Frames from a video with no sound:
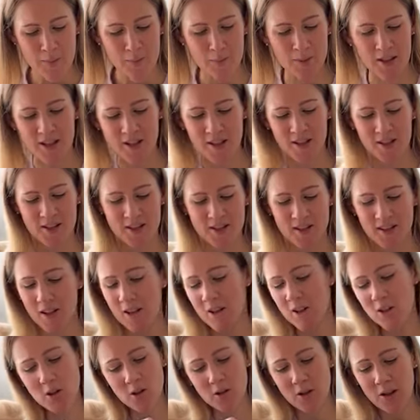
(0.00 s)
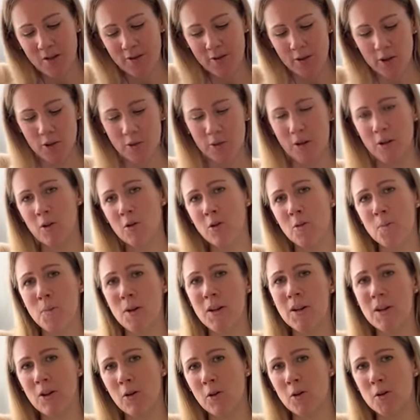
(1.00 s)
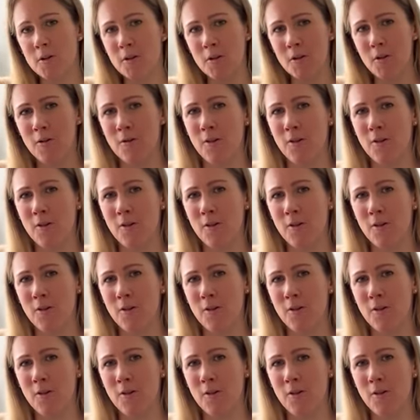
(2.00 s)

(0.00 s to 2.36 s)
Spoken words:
because you never know, it could be cold on the